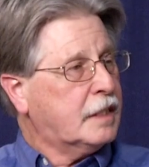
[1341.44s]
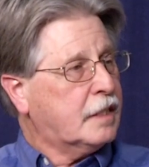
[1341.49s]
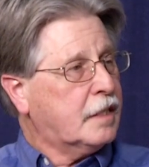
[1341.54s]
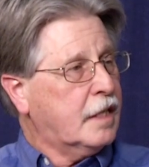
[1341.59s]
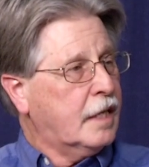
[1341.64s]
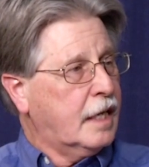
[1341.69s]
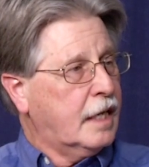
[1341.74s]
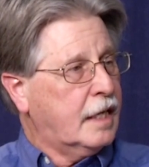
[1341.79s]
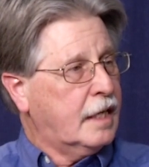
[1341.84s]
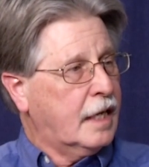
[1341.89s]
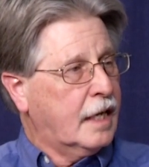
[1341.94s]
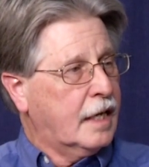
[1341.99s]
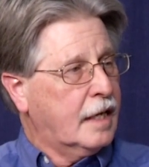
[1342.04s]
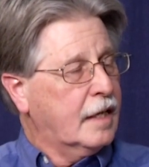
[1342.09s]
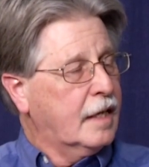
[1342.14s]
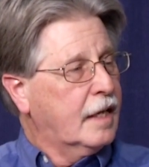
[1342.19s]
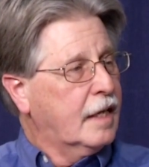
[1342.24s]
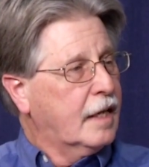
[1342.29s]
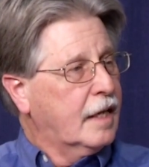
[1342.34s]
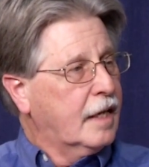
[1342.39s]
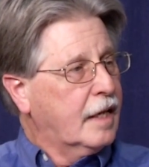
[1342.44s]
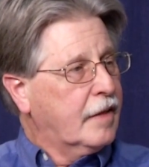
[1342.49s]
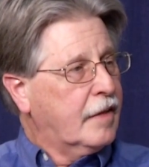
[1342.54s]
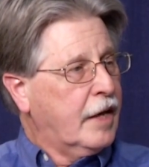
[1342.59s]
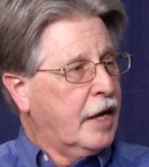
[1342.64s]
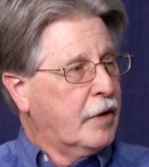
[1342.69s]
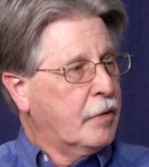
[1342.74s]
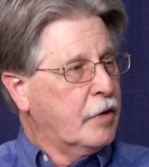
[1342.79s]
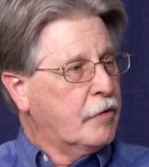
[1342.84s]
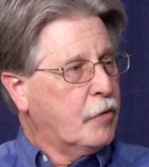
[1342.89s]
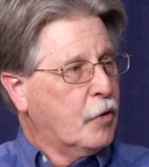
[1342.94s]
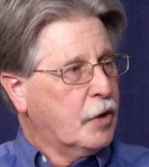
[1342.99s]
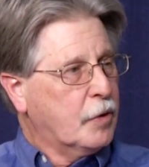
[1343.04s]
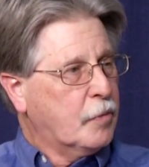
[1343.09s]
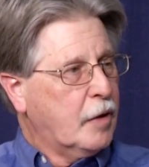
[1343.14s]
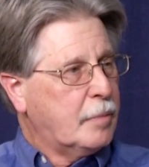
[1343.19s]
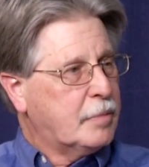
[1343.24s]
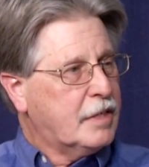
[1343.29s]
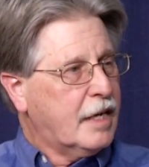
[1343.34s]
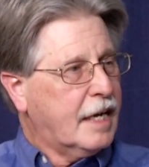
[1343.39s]
the Henry Ford
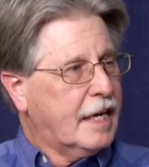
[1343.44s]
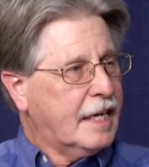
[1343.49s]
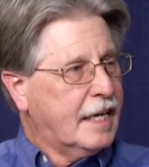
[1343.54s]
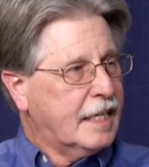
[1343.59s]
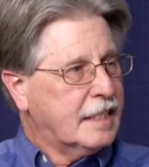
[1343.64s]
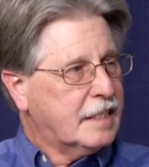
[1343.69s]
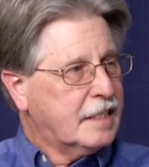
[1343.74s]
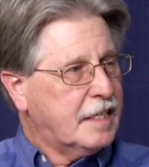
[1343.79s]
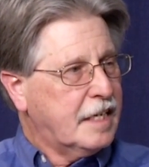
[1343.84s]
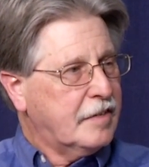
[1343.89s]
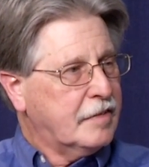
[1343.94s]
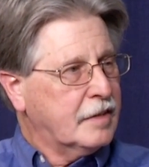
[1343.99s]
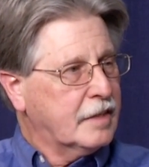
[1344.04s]
website again, Steve?